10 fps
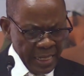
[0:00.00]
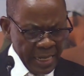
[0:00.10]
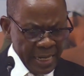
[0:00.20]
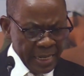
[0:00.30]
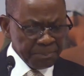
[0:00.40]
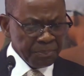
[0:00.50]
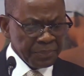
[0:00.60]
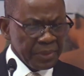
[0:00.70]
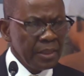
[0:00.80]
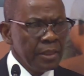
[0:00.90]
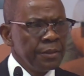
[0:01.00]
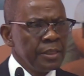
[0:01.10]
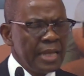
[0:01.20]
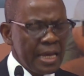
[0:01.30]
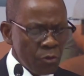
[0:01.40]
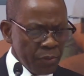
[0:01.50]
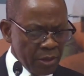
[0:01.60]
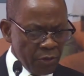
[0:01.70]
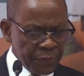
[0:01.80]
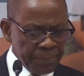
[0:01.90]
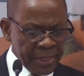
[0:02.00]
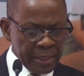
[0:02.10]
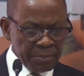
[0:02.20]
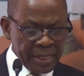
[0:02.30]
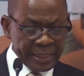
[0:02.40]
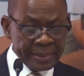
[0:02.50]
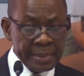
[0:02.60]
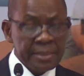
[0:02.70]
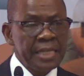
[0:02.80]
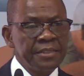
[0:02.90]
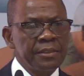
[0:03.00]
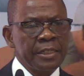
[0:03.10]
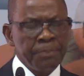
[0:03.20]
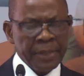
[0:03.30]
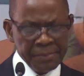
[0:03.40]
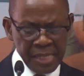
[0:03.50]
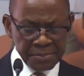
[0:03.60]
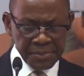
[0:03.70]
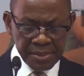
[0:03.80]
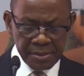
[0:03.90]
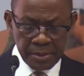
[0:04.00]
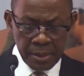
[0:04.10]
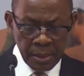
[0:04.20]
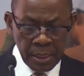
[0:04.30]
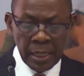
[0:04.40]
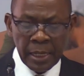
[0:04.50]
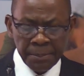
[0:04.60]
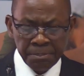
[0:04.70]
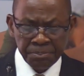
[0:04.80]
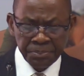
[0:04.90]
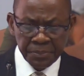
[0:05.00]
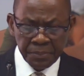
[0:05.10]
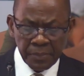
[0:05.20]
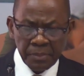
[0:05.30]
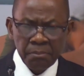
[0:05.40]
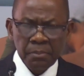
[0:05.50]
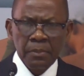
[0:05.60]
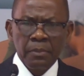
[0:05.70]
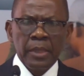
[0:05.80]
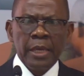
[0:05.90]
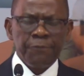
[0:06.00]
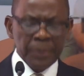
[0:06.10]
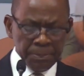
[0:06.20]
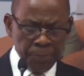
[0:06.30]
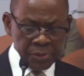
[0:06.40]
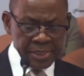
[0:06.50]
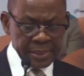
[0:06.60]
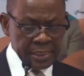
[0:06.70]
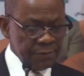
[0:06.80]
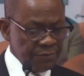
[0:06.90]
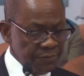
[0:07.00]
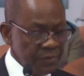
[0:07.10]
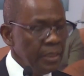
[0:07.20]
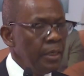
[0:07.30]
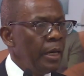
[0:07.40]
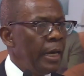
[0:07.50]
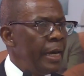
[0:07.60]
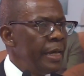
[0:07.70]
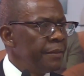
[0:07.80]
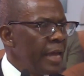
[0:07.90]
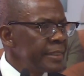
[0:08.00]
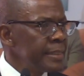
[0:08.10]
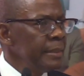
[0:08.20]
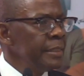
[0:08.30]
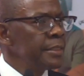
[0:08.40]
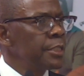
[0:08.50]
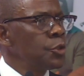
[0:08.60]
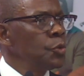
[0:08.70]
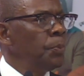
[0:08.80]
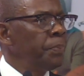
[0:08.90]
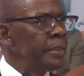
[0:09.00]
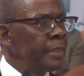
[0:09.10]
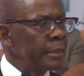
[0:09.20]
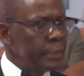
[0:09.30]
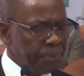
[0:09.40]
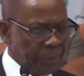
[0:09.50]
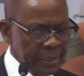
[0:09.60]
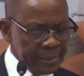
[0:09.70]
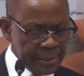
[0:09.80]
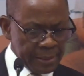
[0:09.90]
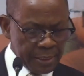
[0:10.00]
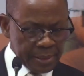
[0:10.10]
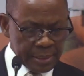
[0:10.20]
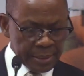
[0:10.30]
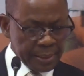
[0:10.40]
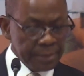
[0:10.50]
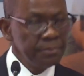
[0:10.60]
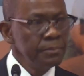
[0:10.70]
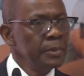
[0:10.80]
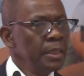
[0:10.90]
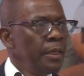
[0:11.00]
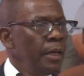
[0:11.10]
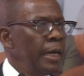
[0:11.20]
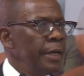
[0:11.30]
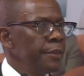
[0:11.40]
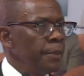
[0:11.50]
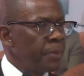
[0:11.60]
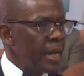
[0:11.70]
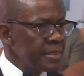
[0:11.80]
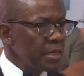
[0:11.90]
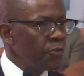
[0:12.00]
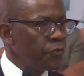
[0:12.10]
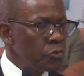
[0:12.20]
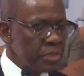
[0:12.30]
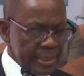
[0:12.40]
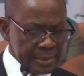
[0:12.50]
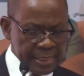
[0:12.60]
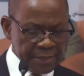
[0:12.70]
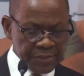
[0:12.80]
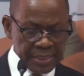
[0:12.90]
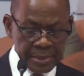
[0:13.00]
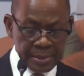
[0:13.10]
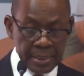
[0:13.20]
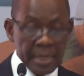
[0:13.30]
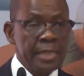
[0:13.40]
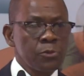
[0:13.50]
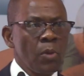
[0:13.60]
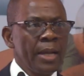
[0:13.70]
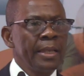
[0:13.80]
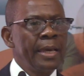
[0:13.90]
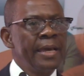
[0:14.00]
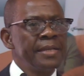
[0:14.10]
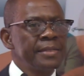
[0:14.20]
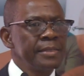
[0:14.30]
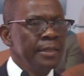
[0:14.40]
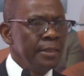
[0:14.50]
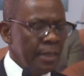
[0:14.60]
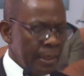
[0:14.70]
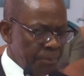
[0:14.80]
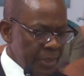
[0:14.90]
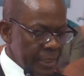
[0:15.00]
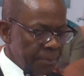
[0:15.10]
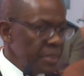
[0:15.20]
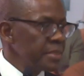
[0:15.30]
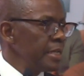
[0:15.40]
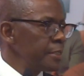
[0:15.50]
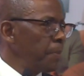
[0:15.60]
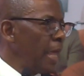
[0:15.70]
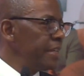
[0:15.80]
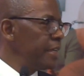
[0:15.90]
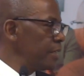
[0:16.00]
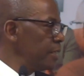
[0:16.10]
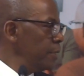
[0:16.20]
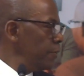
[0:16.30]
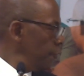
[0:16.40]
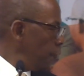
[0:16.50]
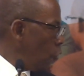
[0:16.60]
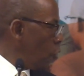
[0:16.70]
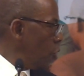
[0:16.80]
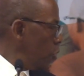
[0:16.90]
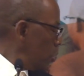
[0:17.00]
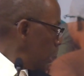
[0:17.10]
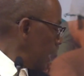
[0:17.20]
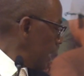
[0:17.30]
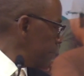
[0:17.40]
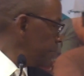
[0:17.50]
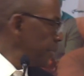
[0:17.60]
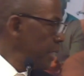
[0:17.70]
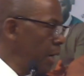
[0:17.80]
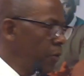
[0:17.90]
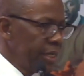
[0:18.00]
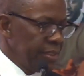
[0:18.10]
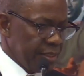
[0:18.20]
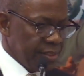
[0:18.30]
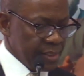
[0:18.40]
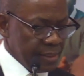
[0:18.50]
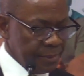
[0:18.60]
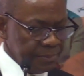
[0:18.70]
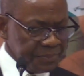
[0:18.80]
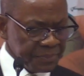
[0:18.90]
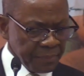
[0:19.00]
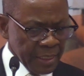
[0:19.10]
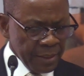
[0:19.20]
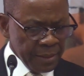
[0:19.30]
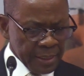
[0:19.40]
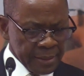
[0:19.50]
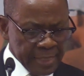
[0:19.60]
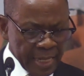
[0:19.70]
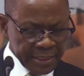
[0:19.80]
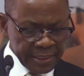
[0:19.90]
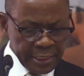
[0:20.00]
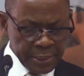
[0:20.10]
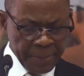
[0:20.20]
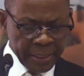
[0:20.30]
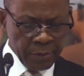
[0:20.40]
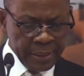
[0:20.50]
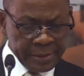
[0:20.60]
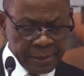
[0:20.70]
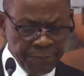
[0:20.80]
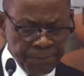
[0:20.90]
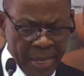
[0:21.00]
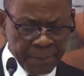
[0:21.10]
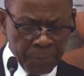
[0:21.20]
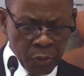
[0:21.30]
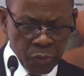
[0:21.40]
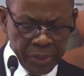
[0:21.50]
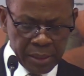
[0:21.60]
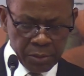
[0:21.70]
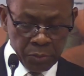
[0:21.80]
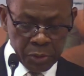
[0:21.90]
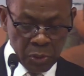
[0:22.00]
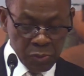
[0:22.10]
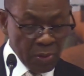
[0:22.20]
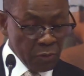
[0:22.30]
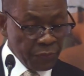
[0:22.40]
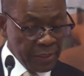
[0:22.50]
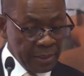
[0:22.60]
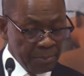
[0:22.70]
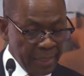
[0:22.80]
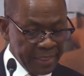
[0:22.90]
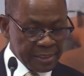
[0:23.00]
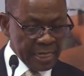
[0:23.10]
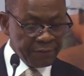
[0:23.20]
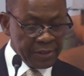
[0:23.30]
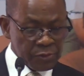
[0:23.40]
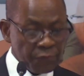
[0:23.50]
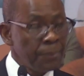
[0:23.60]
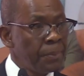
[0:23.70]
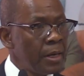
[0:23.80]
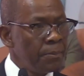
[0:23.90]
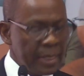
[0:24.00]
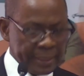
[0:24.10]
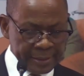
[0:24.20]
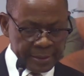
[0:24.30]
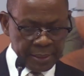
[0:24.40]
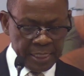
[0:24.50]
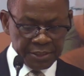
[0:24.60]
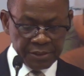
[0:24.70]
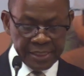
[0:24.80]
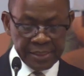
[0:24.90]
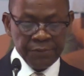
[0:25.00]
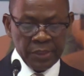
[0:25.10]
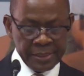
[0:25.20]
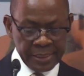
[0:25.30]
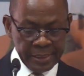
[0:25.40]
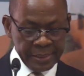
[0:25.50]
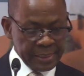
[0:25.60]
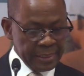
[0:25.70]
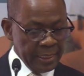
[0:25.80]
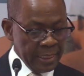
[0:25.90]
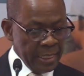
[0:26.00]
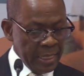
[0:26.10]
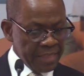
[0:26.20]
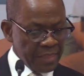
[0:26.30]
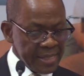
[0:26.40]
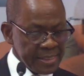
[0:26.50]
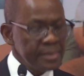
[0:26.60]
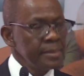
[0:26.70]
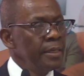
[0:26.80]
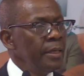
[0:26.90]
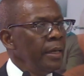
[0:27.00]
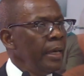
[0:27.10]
The narrowing of the parallel market exchange rate premiums have been positive, and that leads to predictability in the system, in the pricing of goods and services, as well as better business planning for our industry. The reduction in speculative bank borrowing, which was one of the main drivers of the parallel market exchange rate volatility, and thus